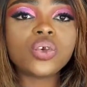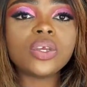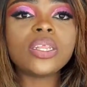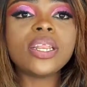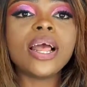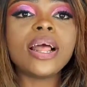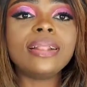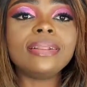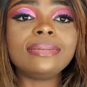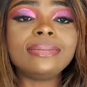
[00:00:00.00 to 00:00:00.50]

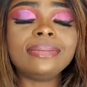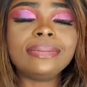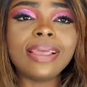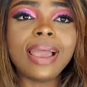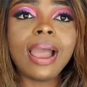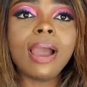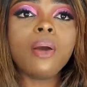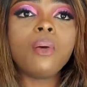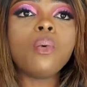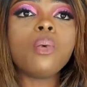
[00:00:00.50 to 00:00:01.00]

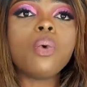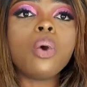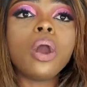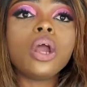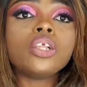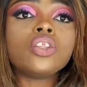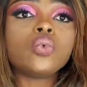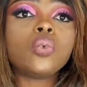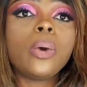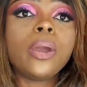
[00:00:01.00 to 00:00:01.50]
downward
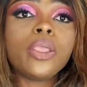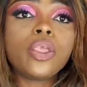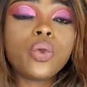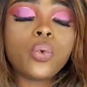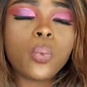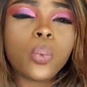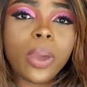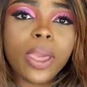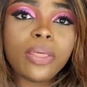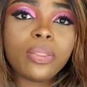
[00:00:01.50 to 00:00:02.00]
when you wear the
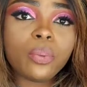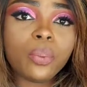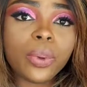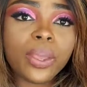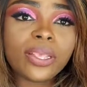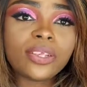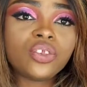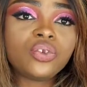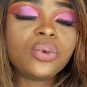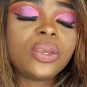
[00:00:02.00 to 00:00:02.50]
waist
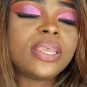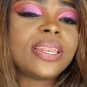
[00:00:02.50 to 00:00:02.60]
trainer.